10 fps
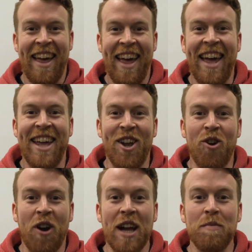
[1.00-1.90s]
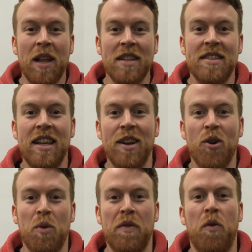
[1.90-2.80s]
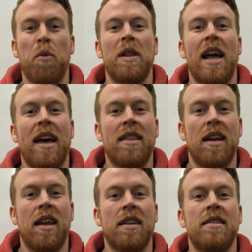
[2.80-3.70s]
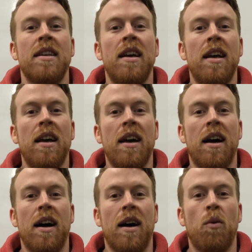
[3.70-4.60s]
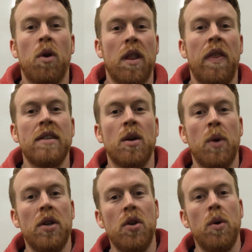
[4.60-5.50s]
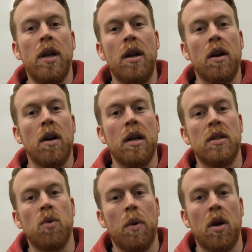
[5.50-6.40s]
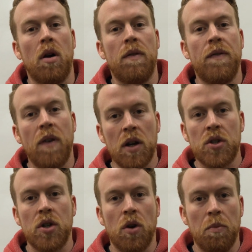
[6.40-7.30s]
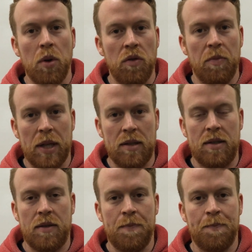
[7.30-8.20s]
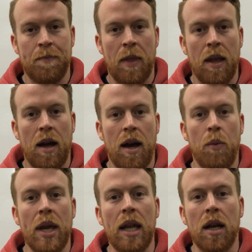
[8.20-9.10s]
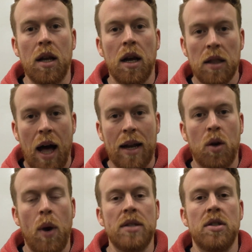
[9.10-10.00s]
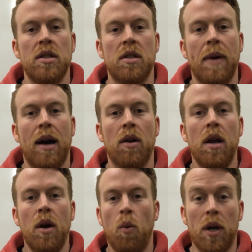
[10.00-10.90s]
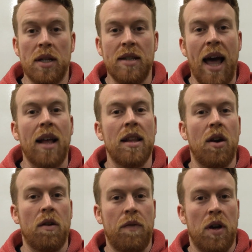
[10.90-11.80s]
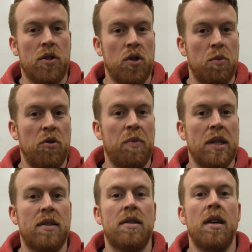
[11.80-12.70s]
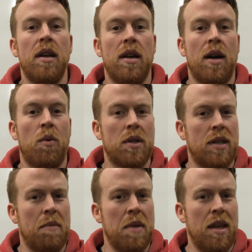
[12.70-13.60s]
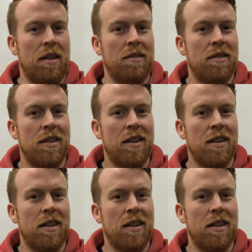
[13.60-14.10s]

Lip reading: Hey, Graham Lutz here with Formula Athletics. One of the things that we do here is what we call functional movements. We get a lot of questions about what exactly are functional movements, what does that mean